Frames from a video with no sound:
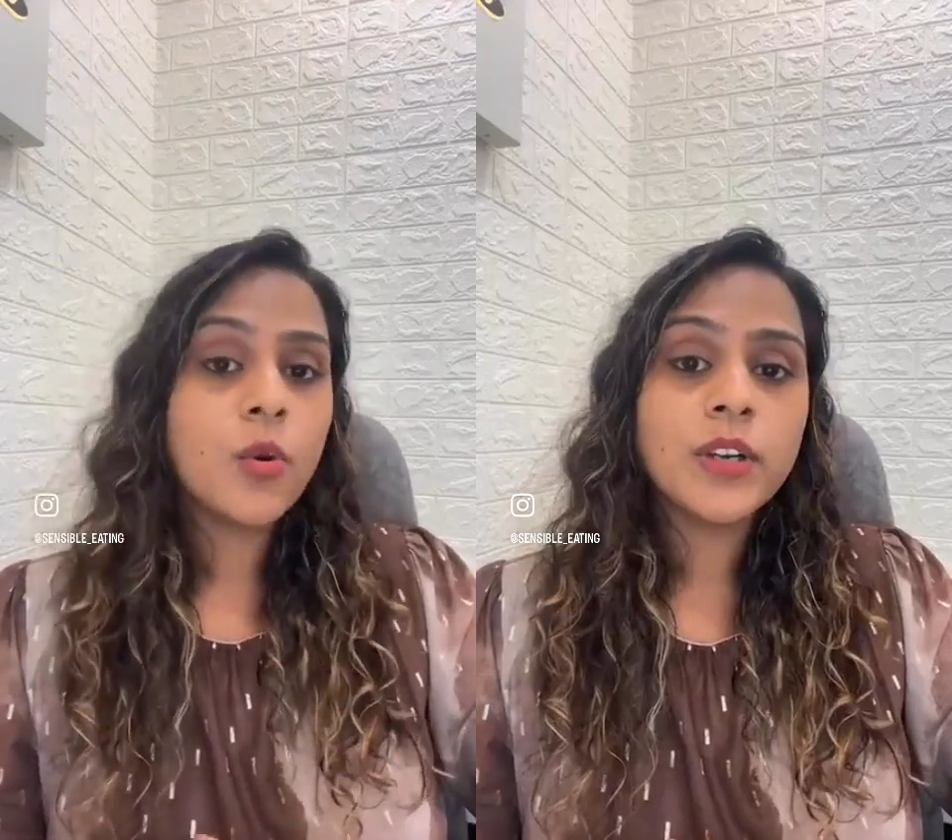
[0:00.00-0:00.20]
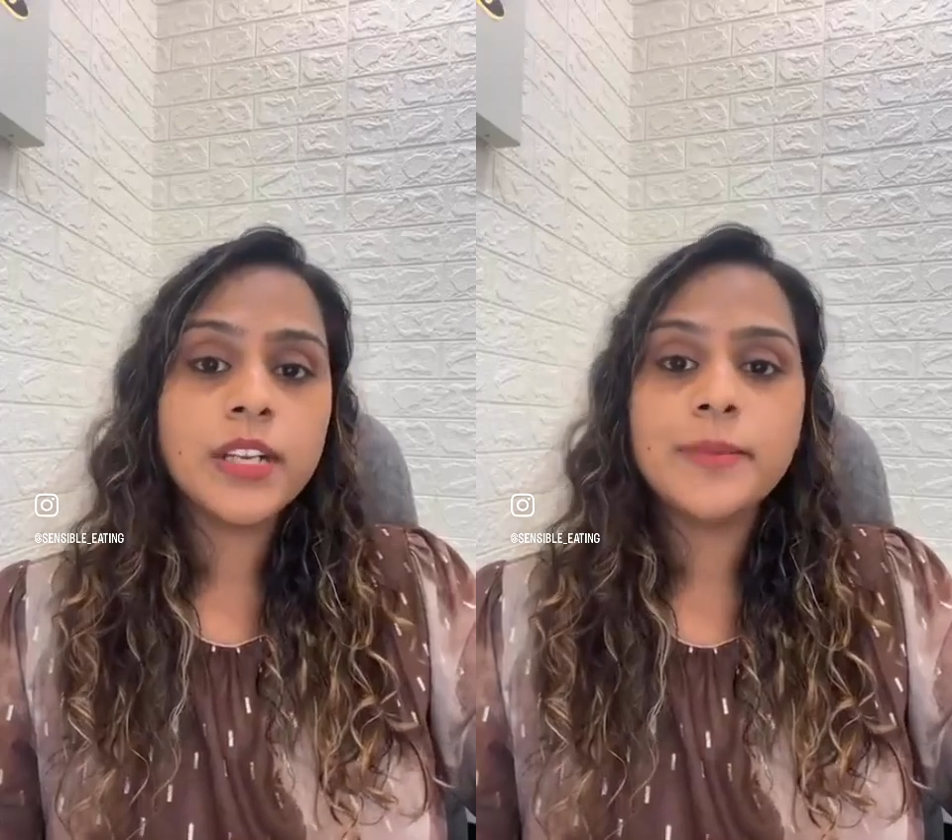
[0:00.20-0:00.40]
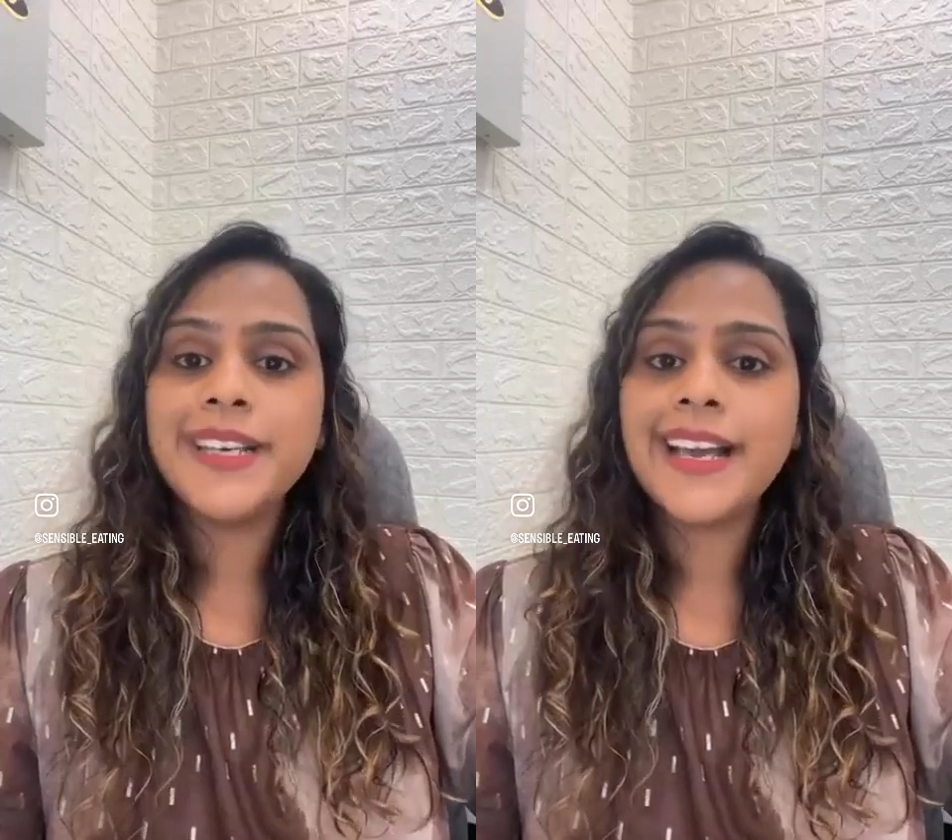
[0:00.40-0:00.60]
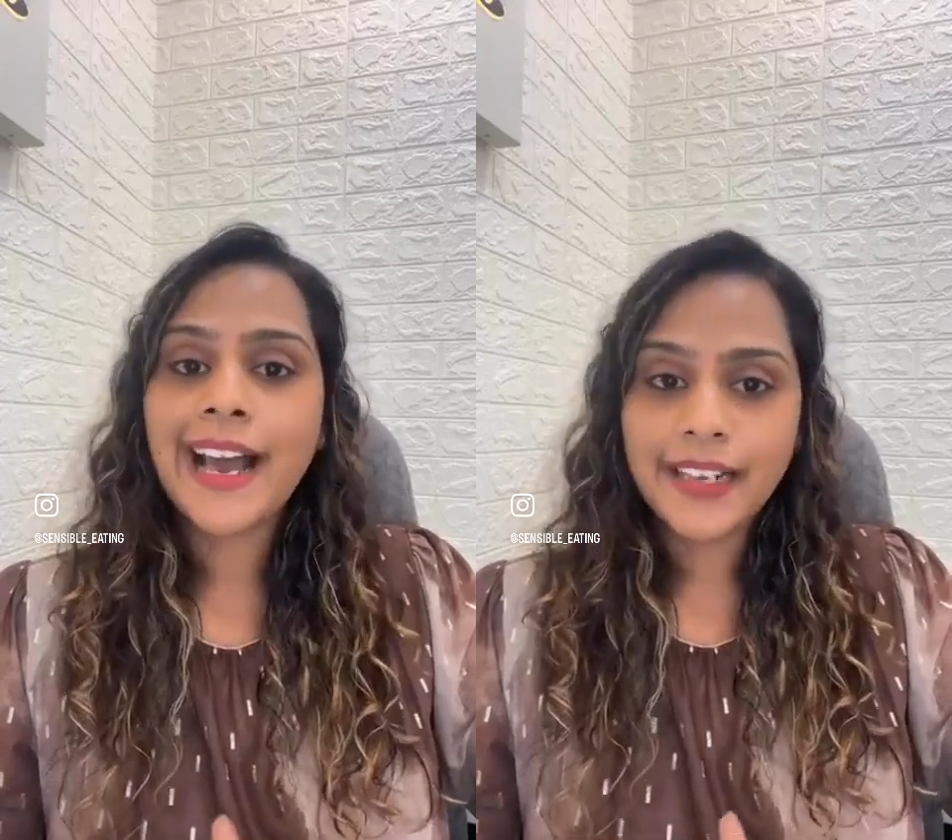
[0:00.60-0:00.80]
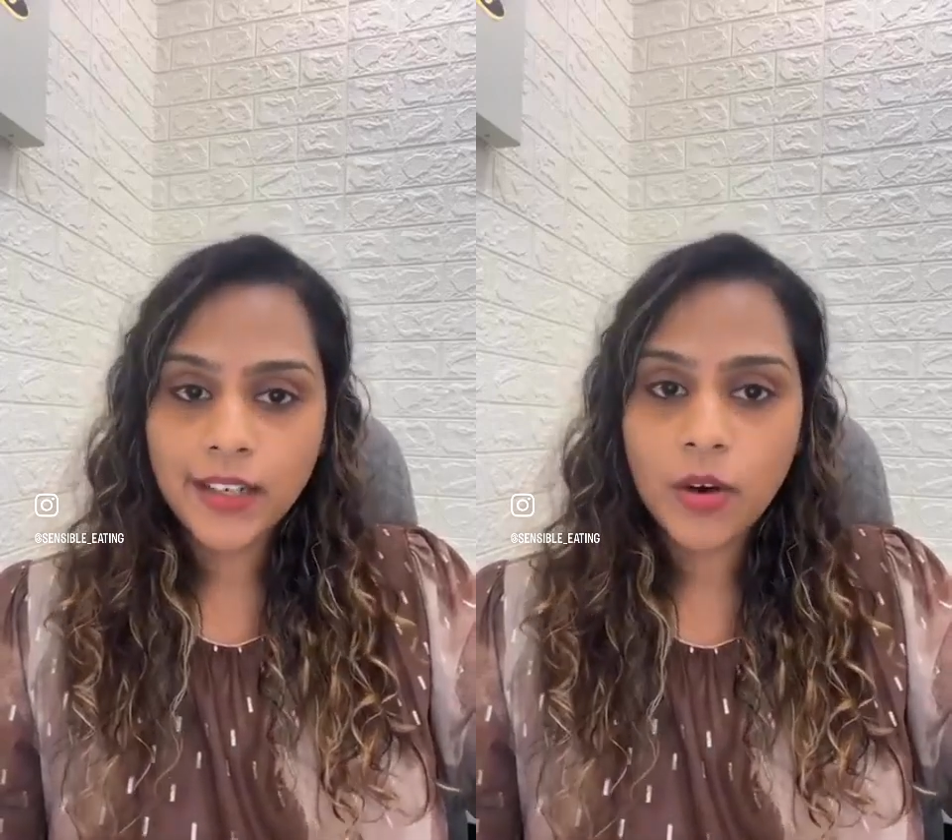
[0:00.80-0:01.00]
only be
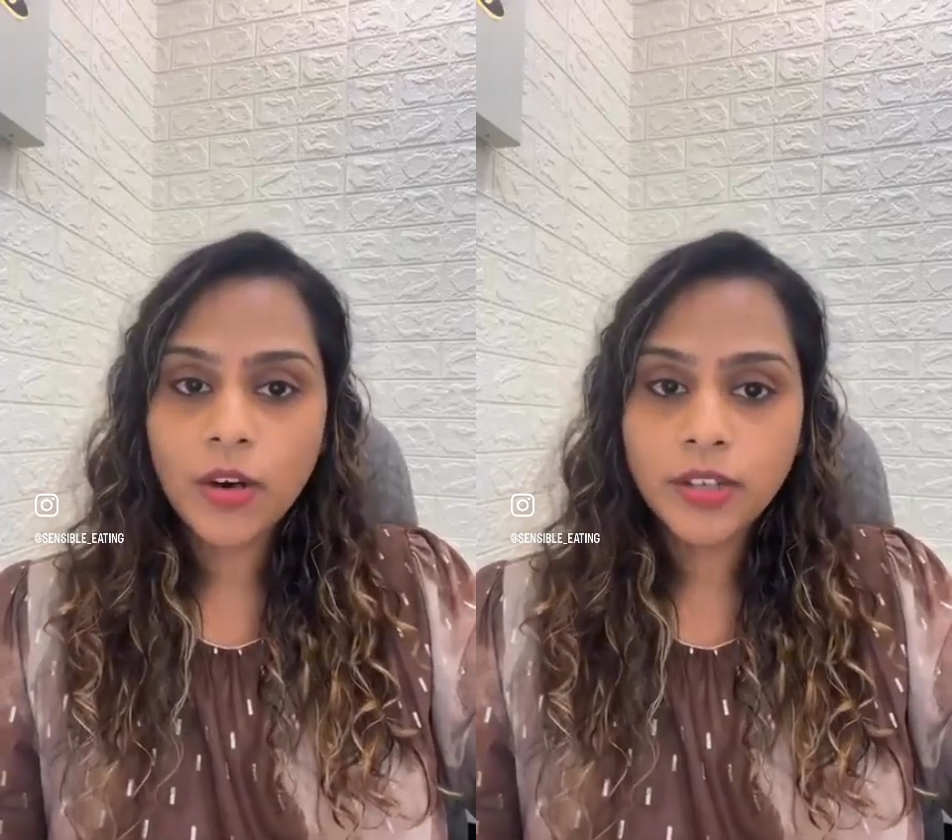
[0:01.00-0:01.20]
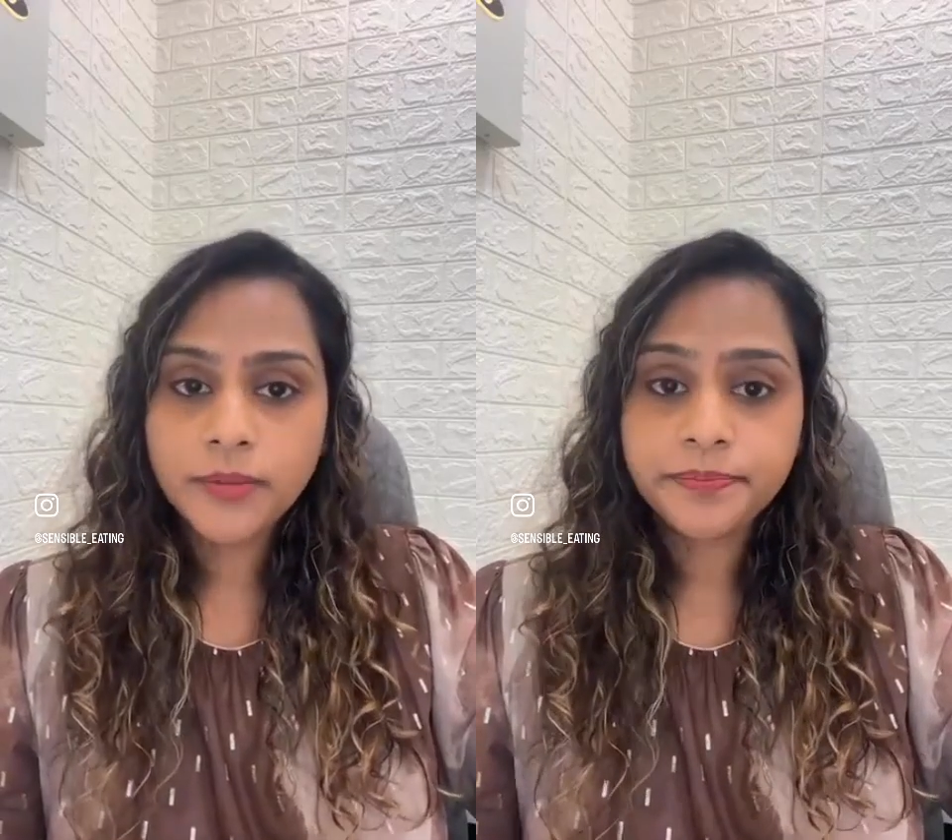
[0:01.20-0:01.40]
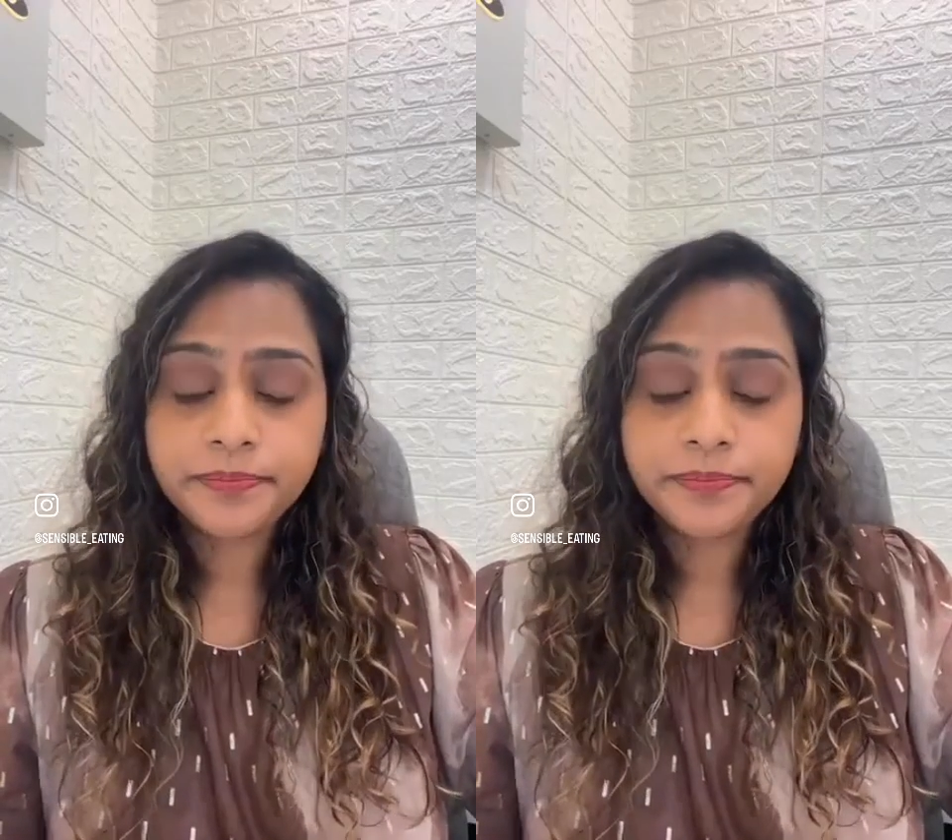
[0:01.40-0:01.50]
alcohol.